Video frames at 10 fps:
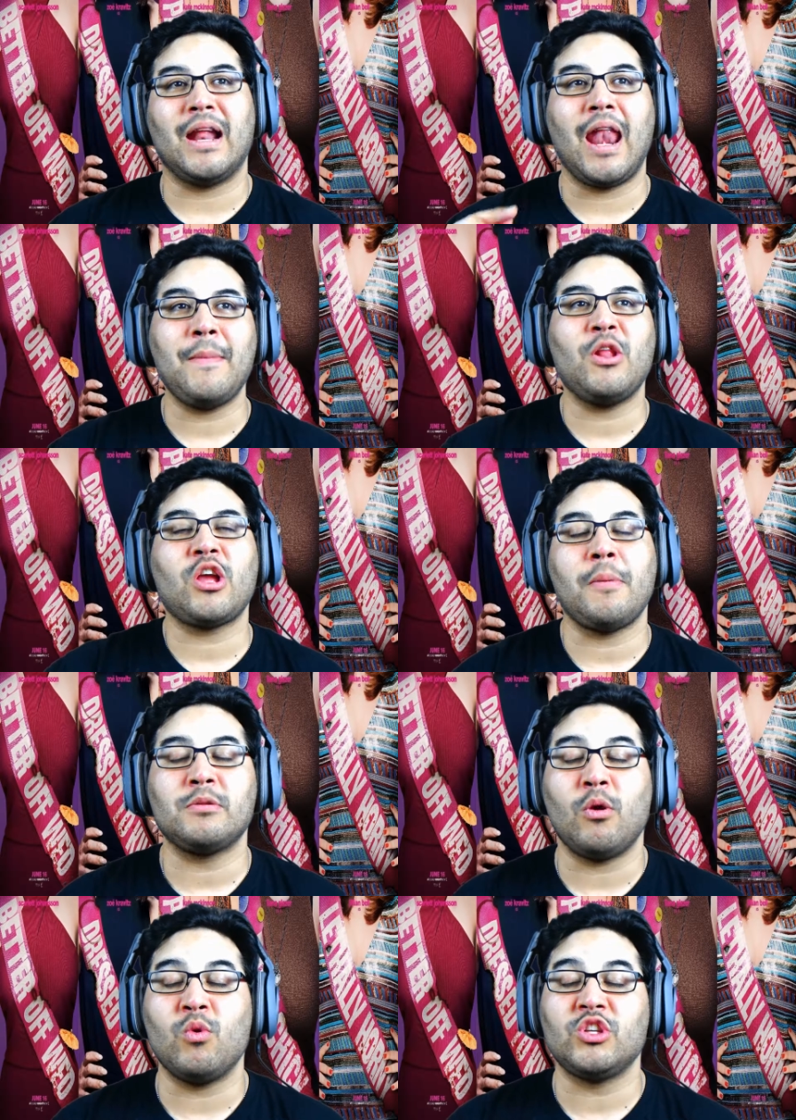But uh, let me know in the
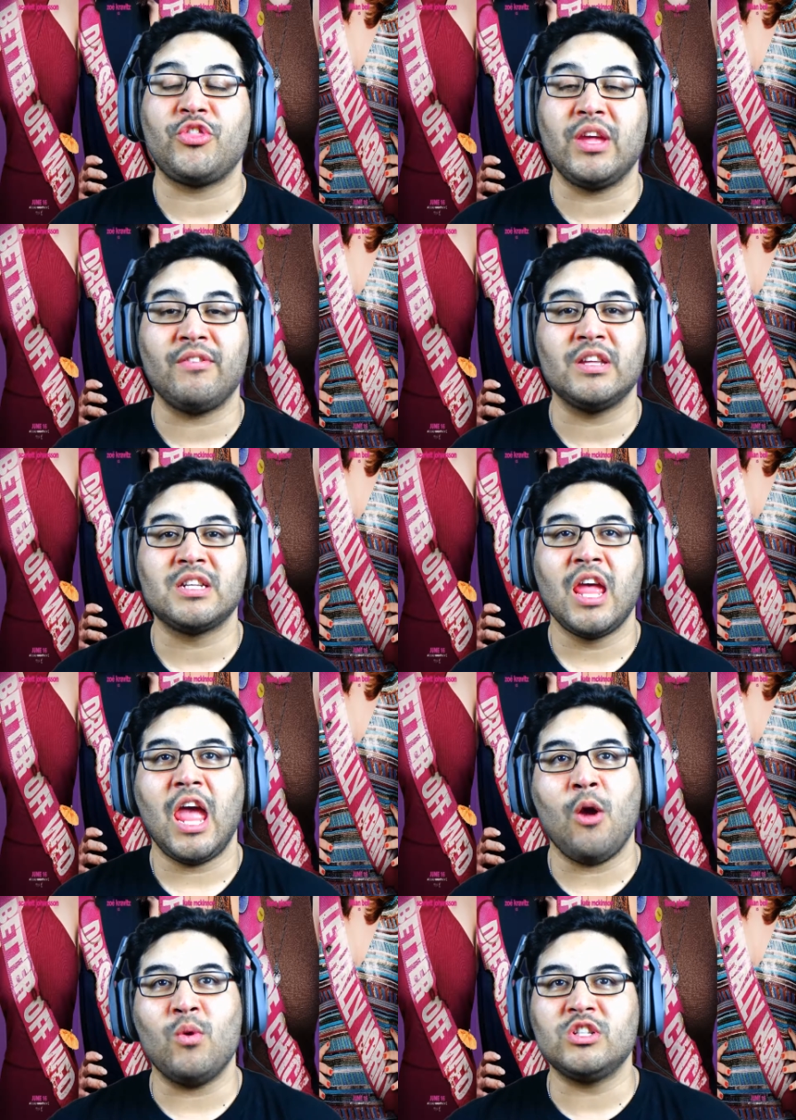comments below what you think of this
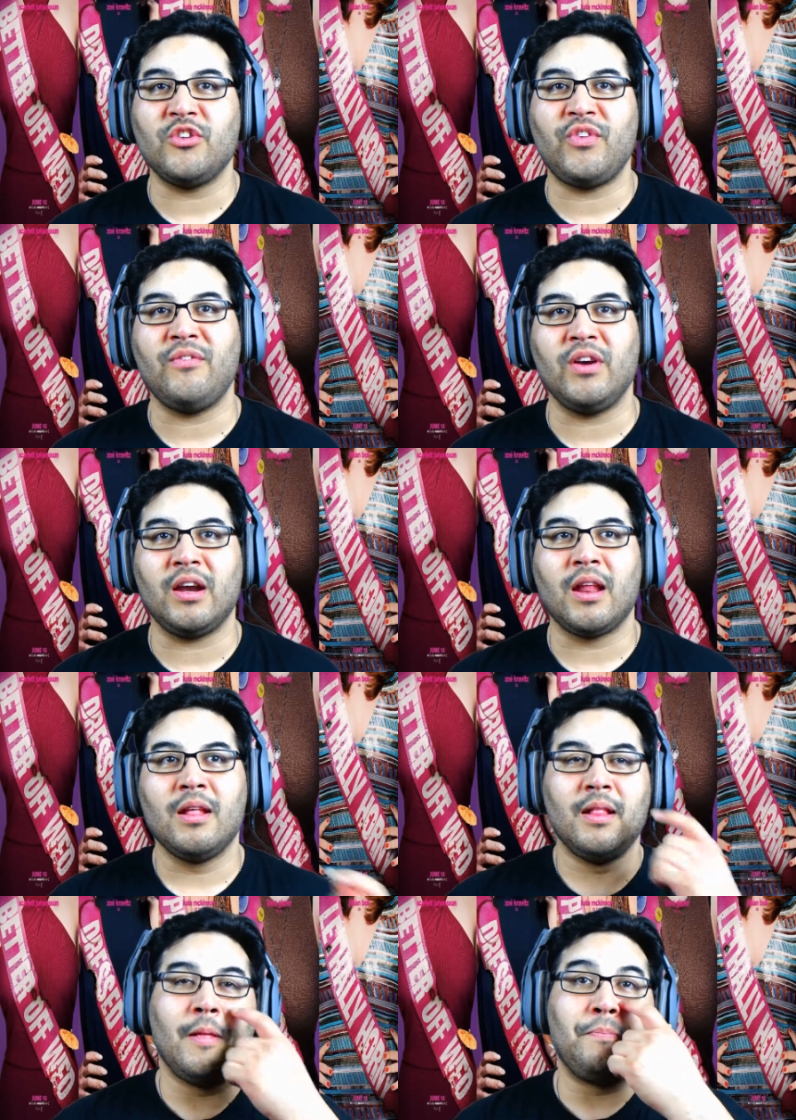and what's your favorite
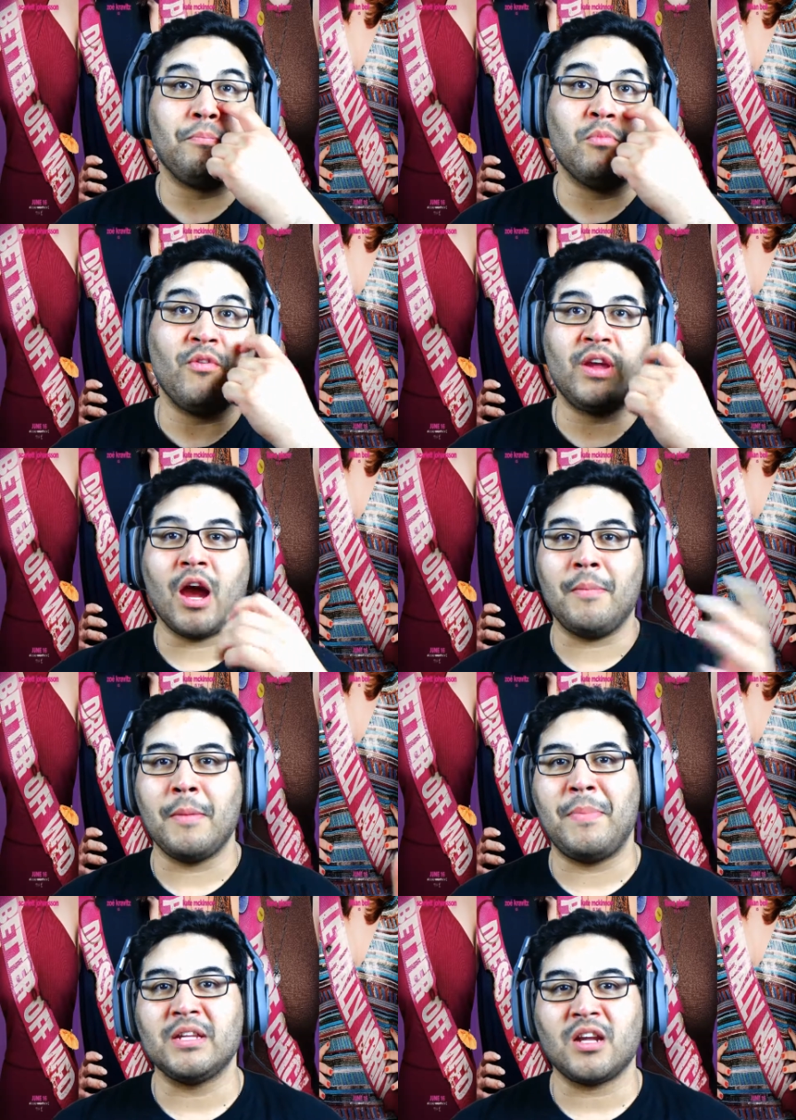movie
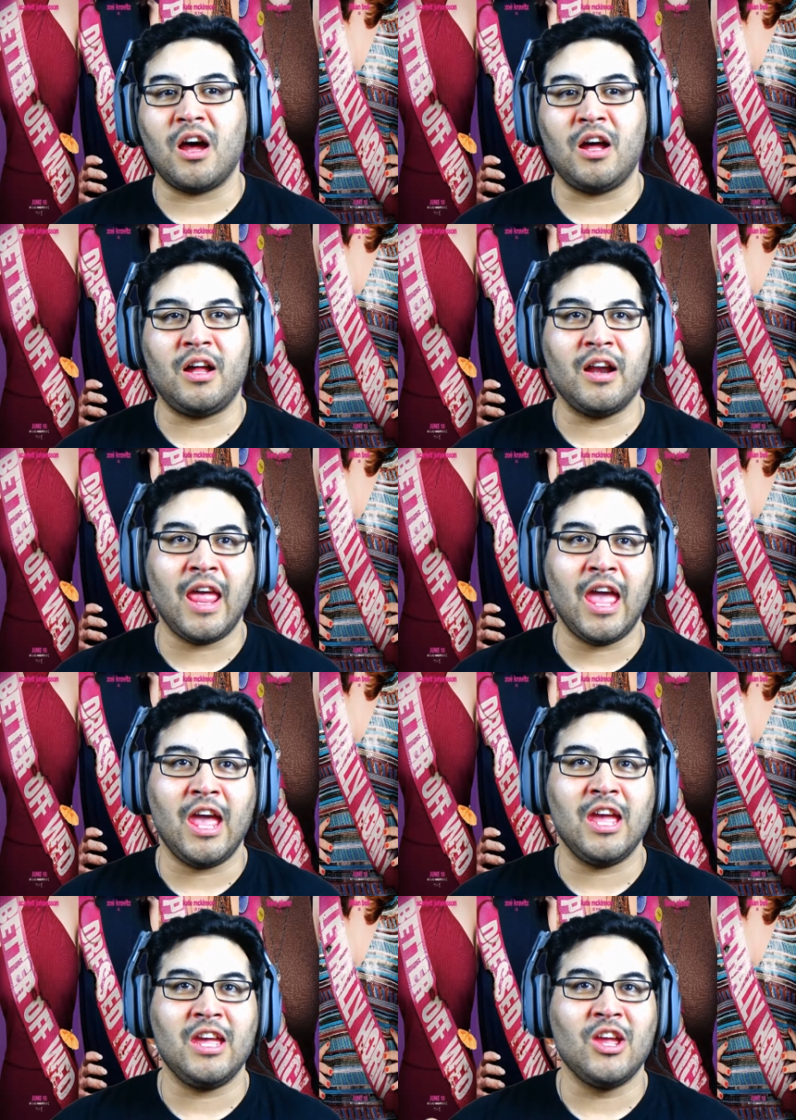comedy based on
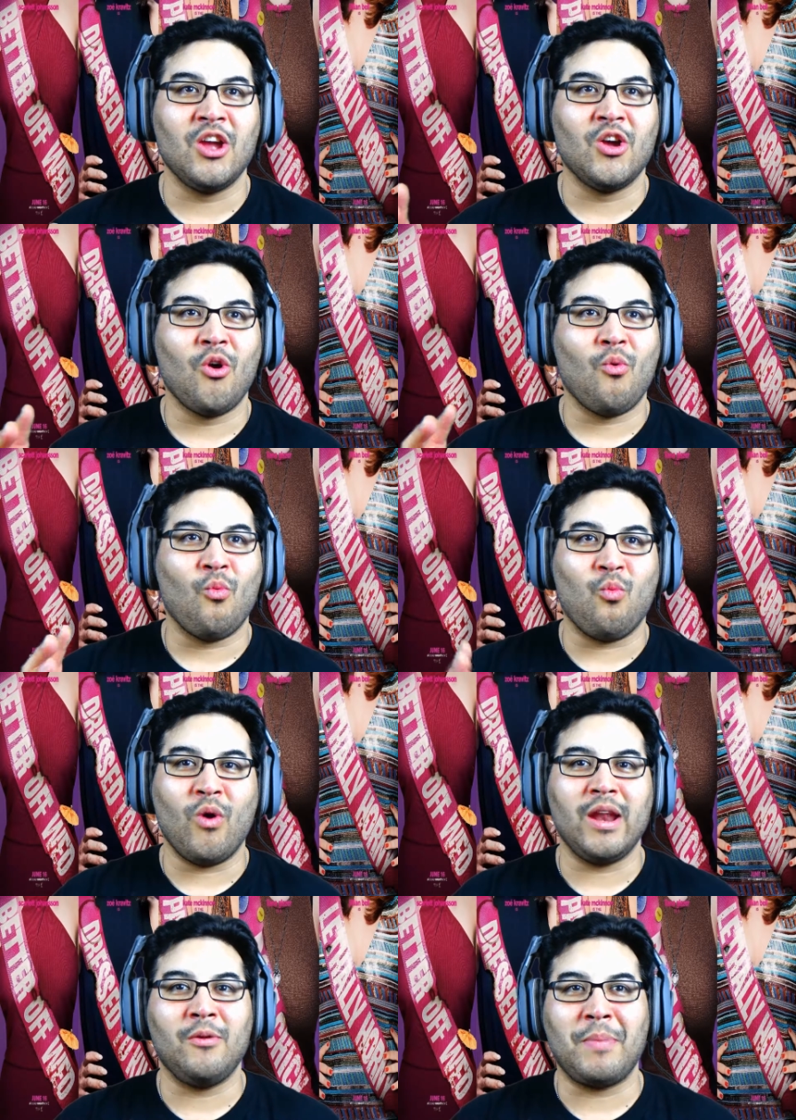a
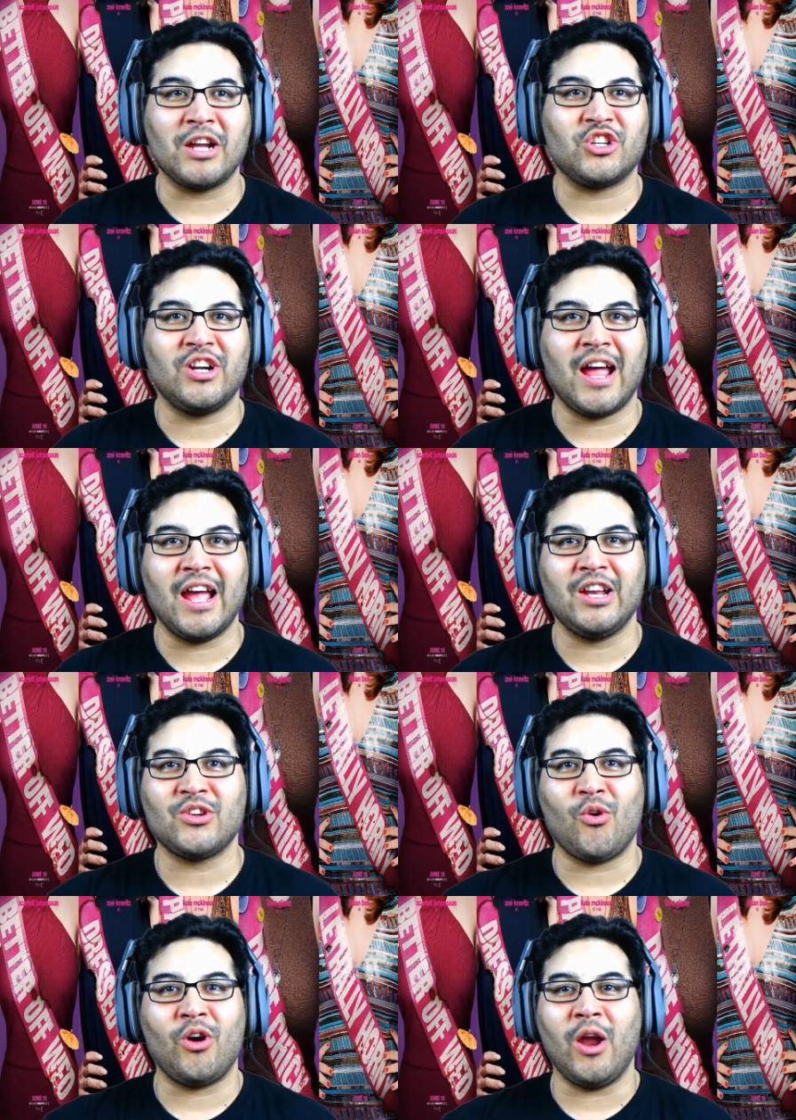wedding bachelor
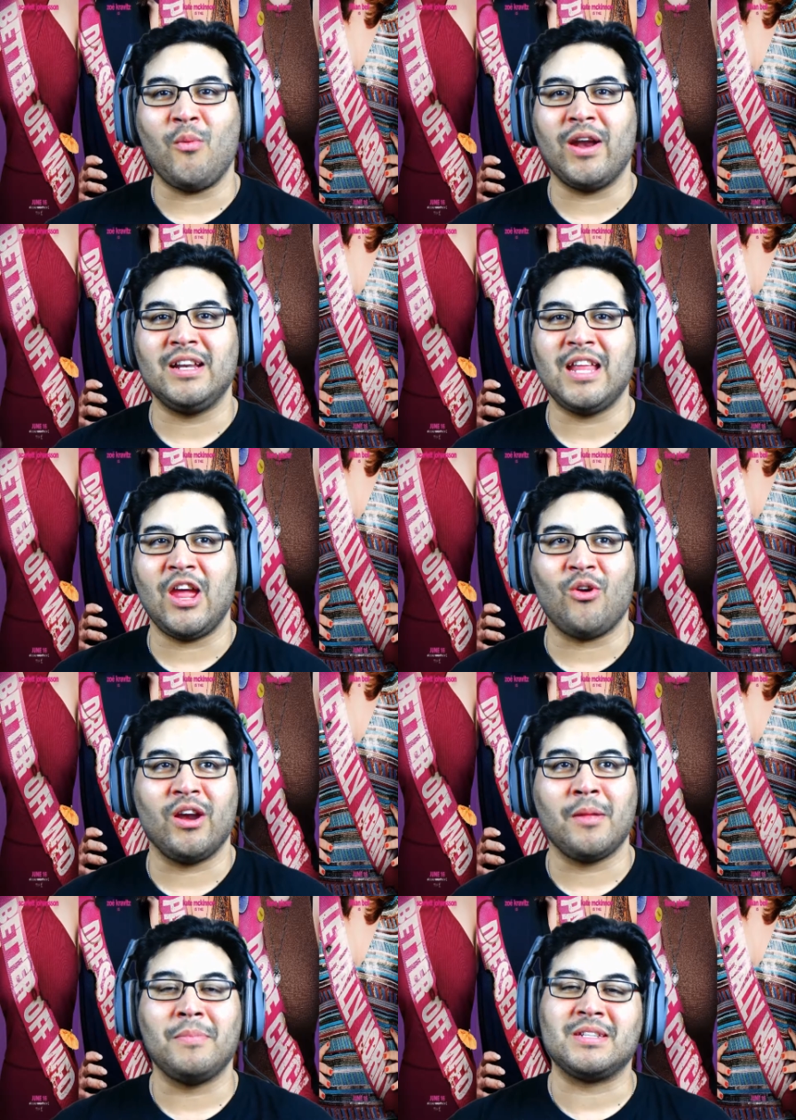night or a wedding day
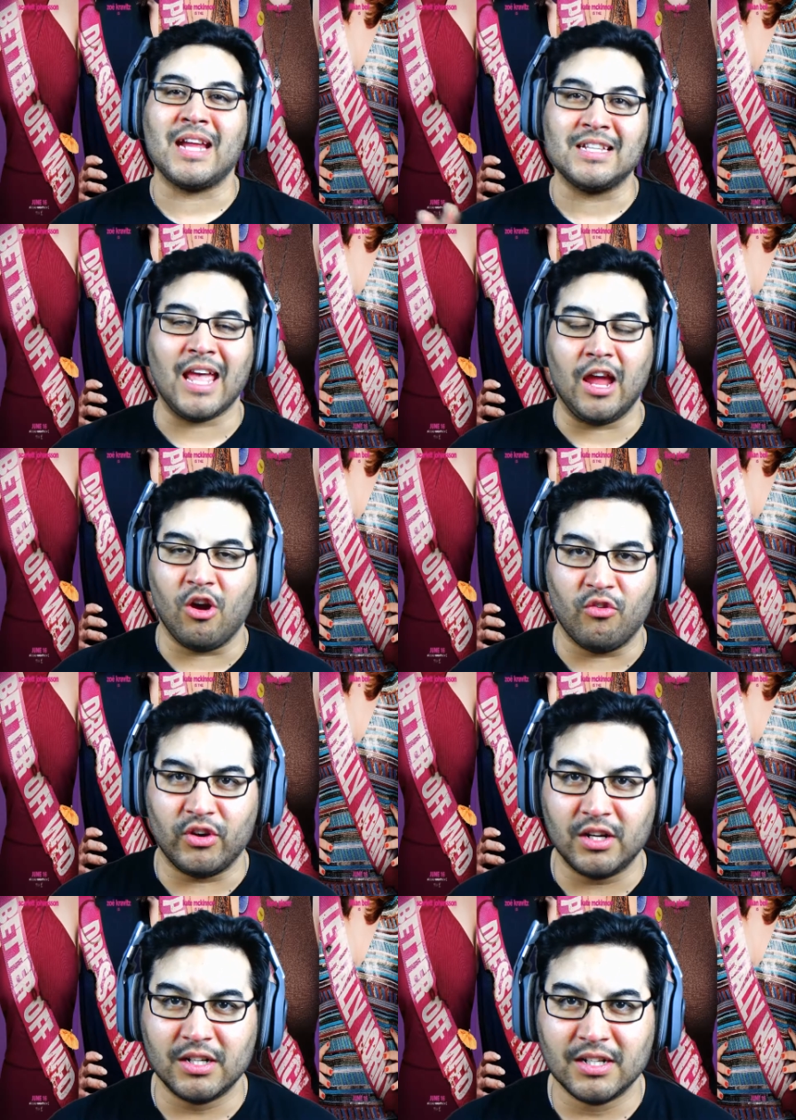or anything besides The
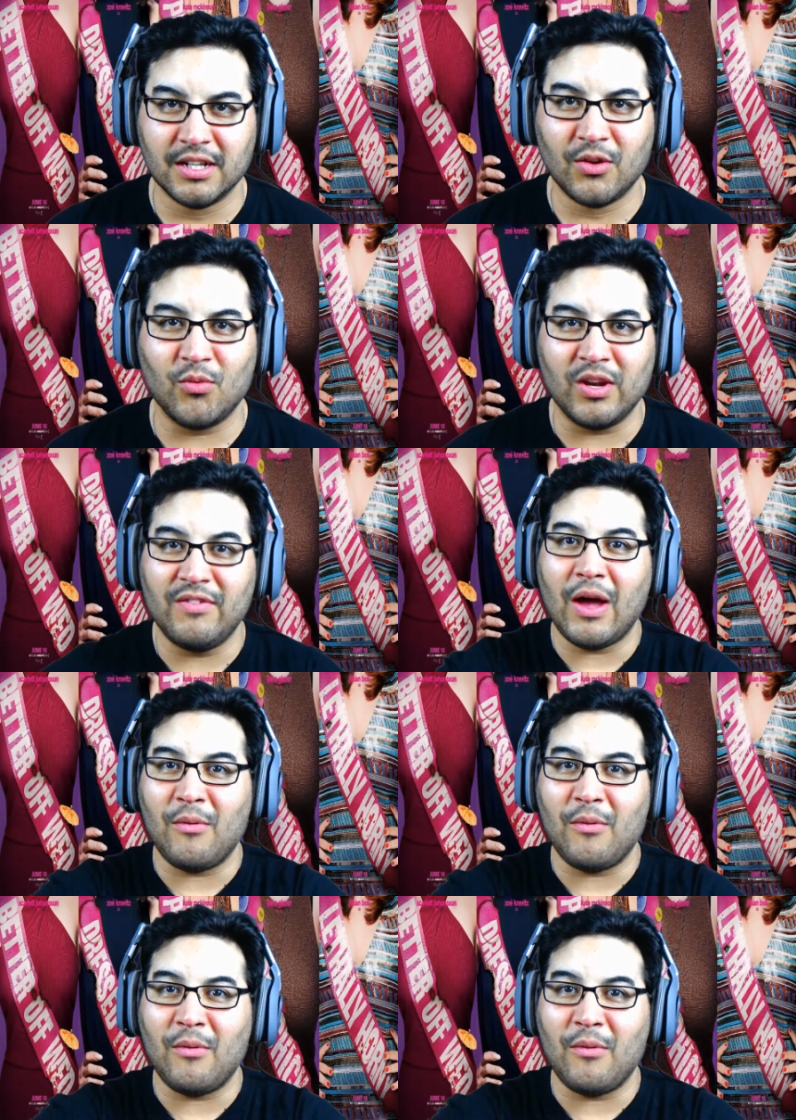Hangover. We'll leave